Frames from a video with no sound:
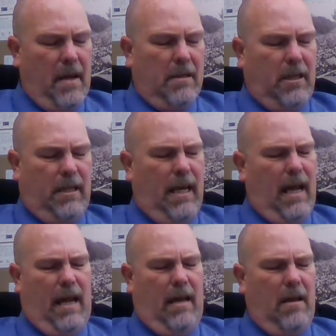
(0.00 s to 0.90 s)

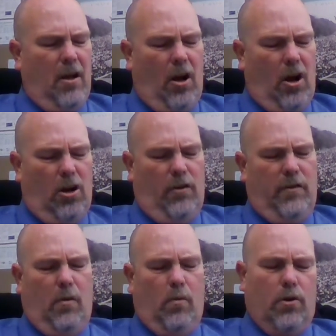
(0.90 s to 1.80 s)
Today, all over
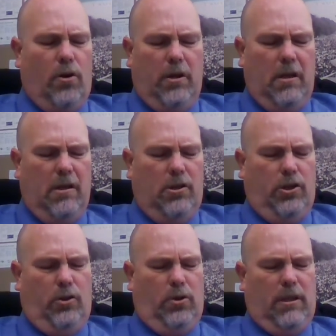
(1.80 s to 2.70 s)
the world,
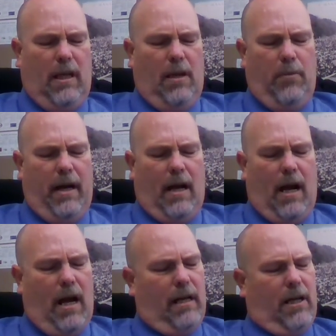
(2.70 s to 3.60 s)
Jews celebrate
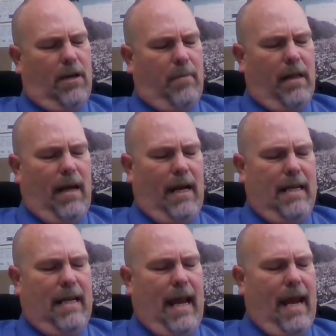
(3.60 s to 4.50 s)
Hanukkah by
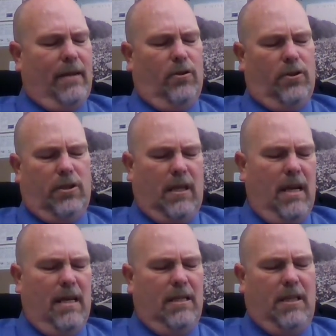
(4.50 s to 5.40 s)
lighting candles,
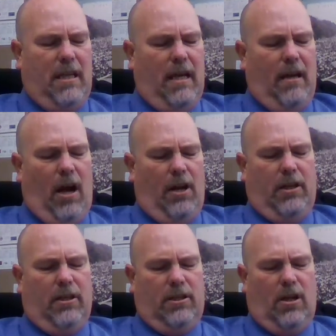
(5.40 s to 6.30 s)
singing
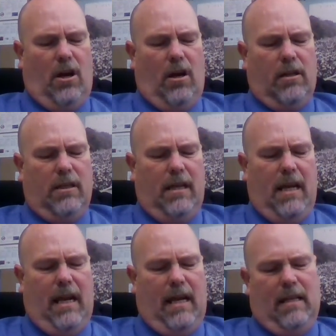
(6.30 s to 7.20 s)
Hanukkah songs, and
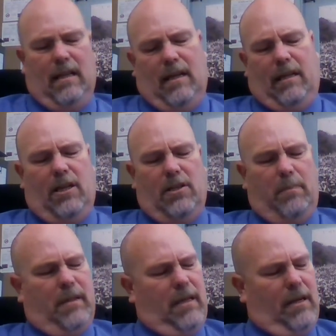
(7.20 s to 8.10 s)
eating latkes,
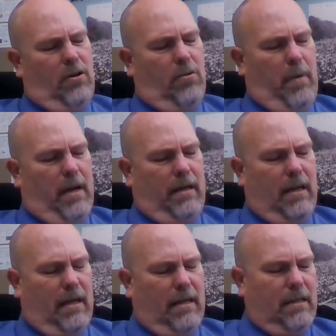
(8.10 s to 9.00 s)
potato
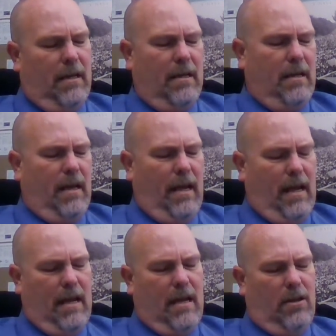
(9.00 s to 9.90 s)
pancakes,
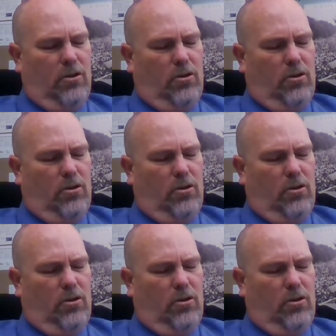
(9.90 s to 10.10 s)
and